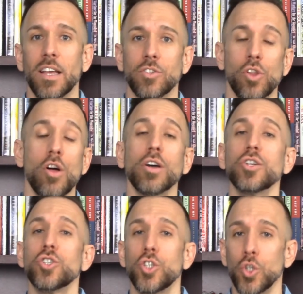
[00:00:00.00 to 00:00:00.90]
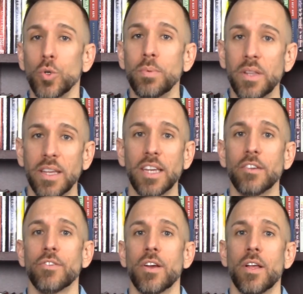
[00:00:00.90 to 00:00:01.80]
as long as you
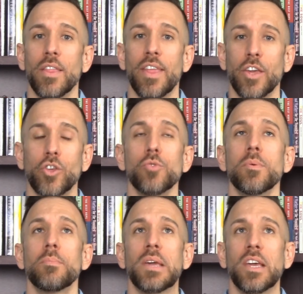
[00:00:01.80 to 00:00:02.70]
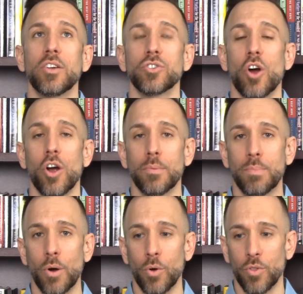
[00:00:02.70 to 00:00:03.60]
believe that human beings are
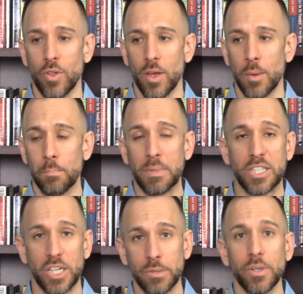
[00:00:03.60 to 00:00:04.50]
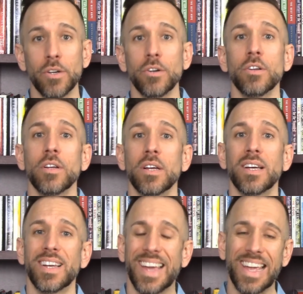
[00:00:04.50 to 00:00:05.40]
both material
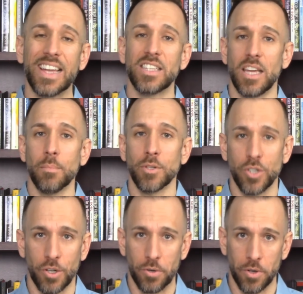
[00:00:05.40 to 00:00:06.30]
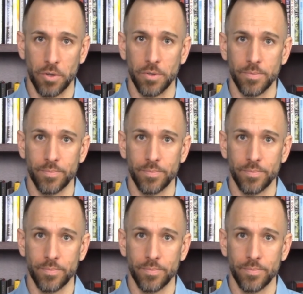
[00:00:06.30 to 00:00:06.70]
and immaterial,